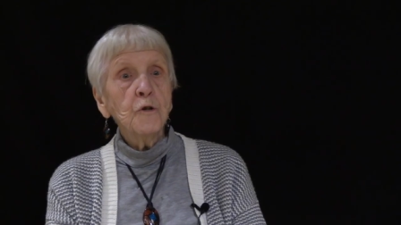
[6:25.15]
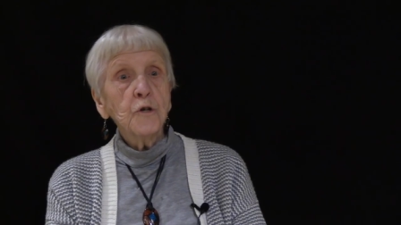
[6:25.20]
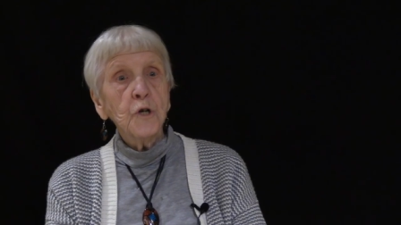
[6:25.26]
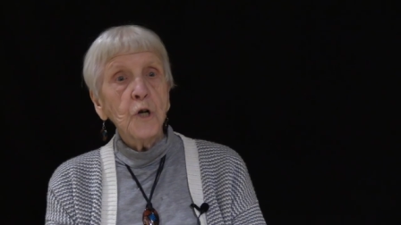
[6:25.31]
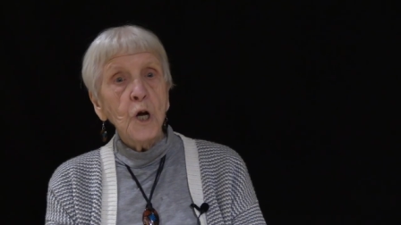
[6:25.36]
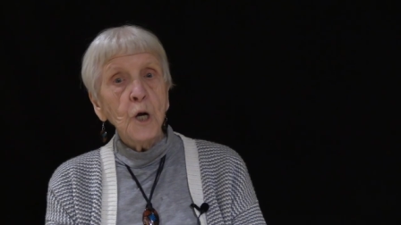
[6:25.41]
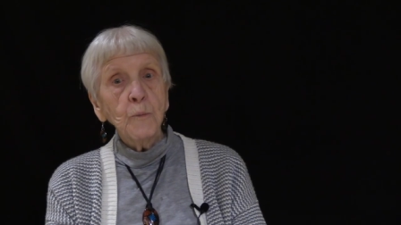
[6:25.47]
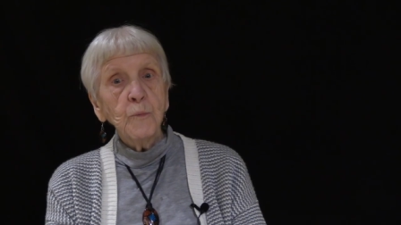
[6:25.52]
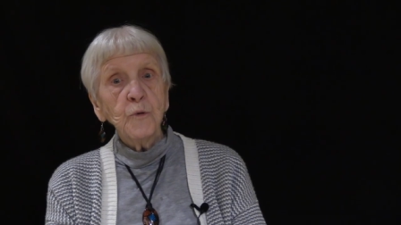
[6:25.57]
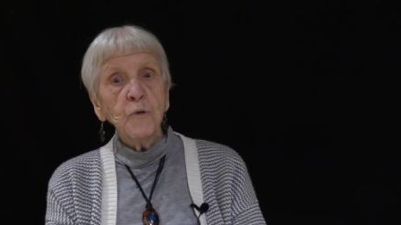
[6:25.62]
their
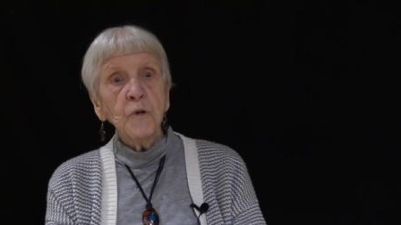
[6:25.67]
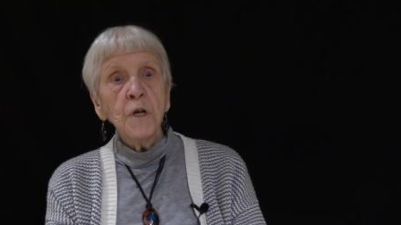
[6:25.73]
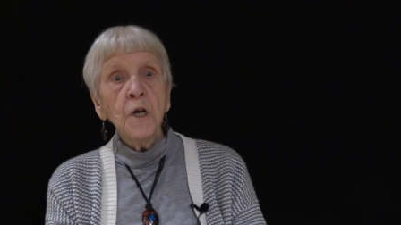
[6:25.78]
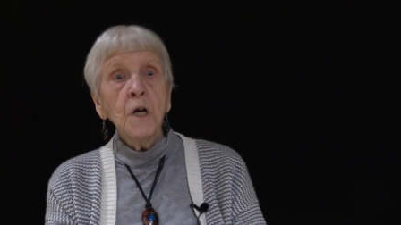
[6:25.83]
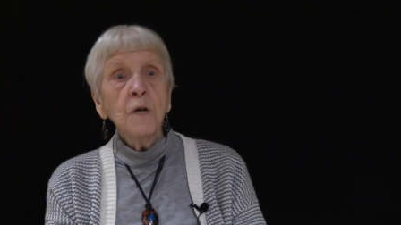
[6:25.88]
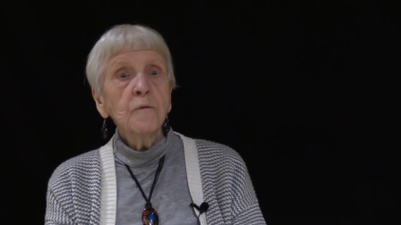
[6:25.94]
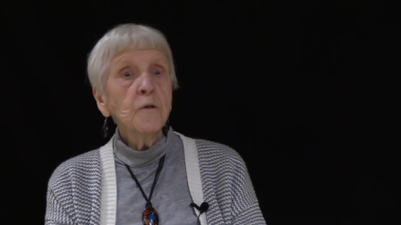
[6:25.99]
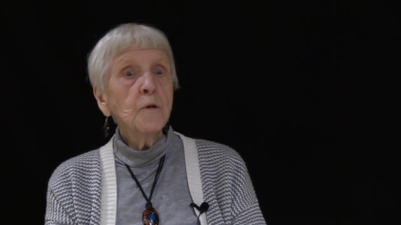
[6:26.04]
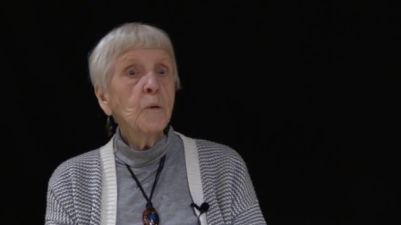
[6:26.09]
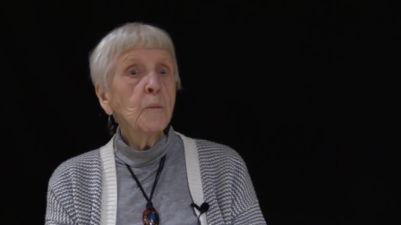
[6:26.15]
carpentry
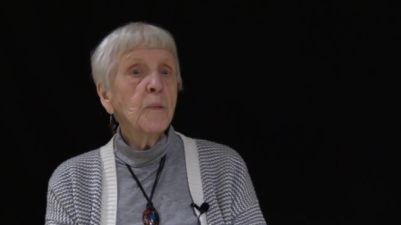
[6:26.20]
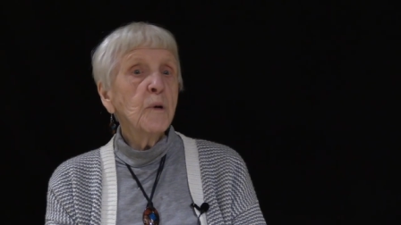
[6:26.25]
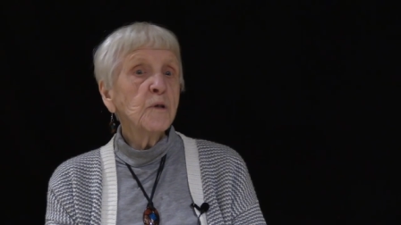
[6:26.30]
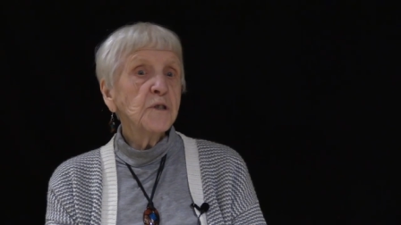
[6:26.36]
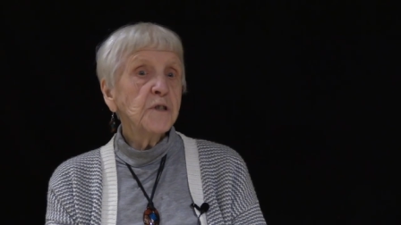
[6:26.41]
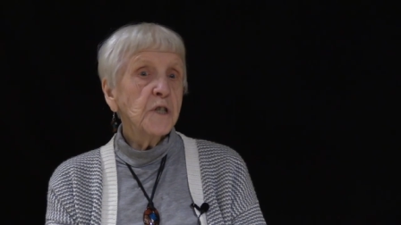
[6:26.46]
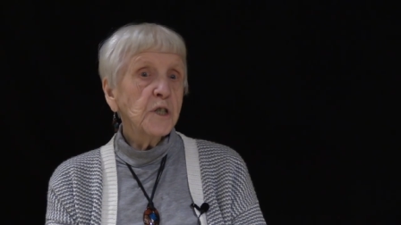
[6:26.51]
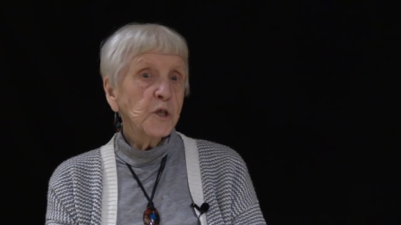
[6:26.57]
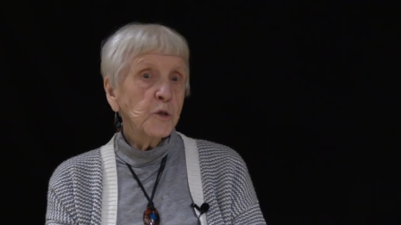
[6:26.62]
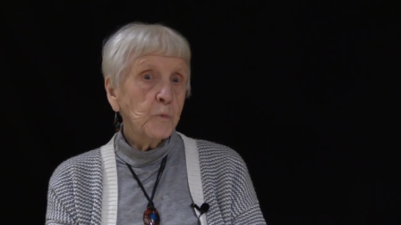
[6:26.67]
for about
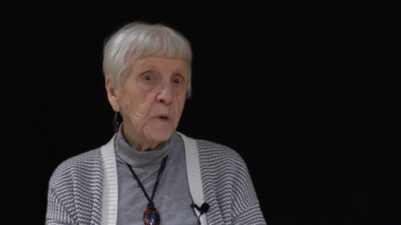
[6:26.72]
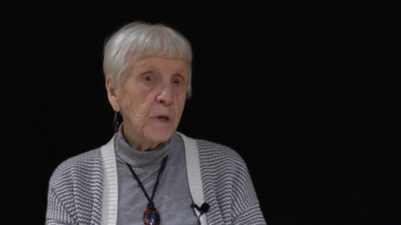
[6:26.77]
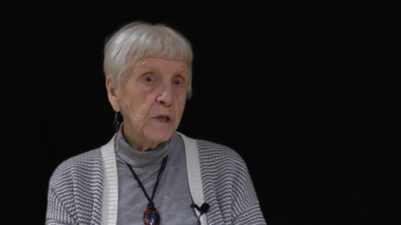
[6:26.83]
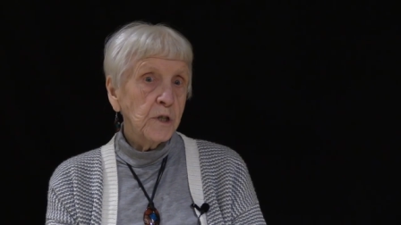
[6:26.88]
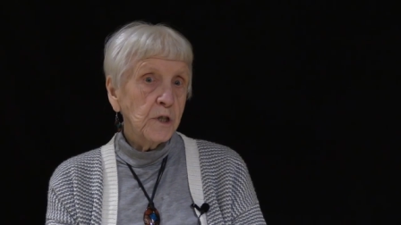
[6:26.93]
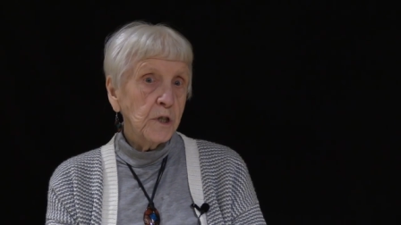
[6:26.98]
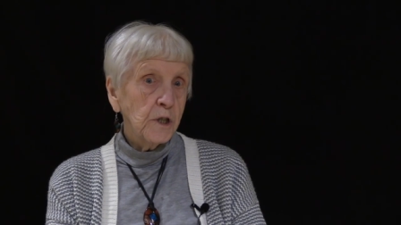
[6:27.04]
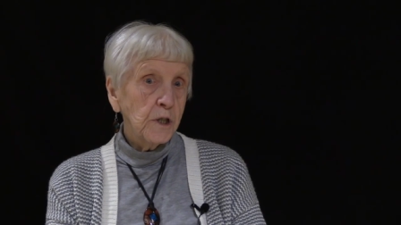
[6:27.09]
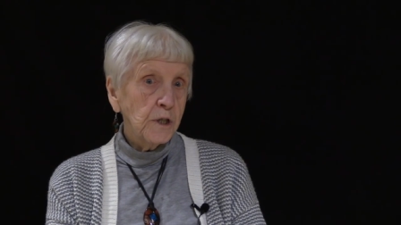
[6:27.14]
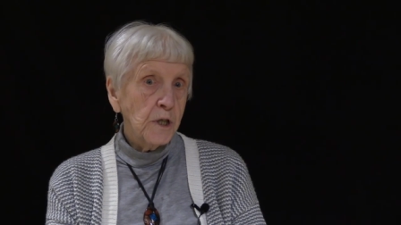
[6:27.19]
six
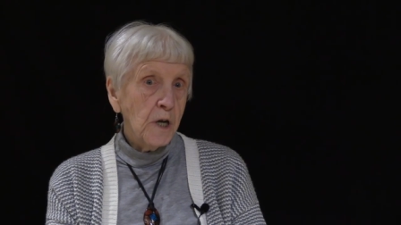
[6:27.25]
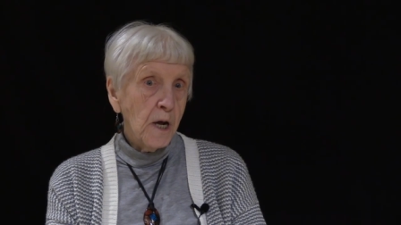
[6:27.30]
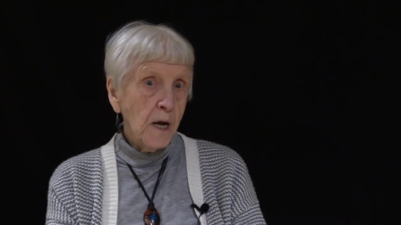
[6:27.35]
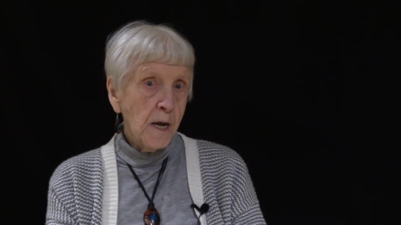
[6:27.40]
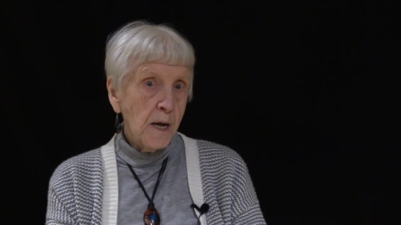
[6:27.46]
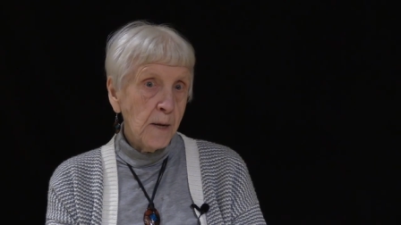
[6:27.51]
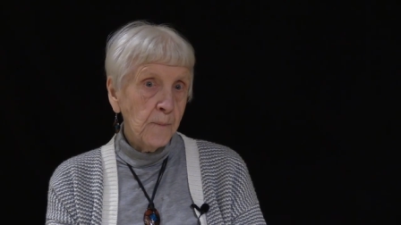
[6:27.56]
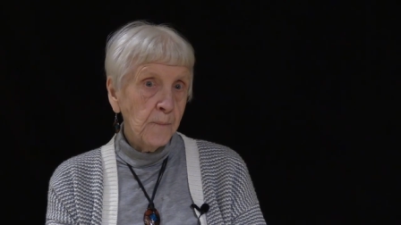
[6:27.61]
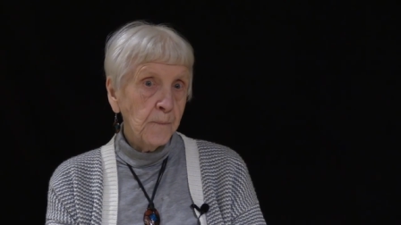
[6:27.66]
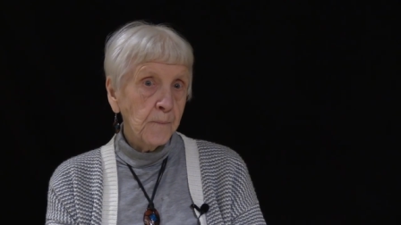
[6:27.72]
weeks at a
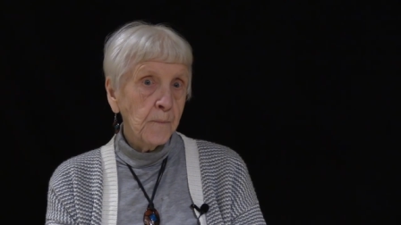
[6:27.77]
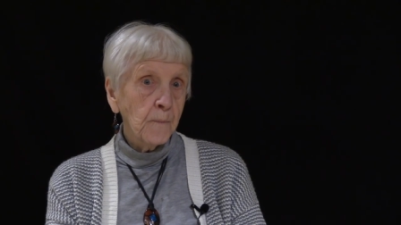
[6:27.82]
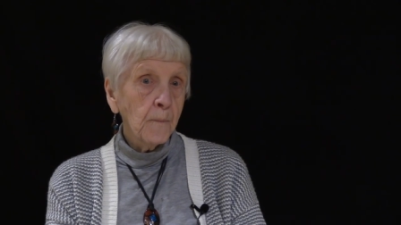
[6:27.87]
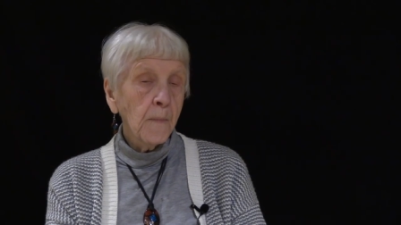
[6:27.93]
time.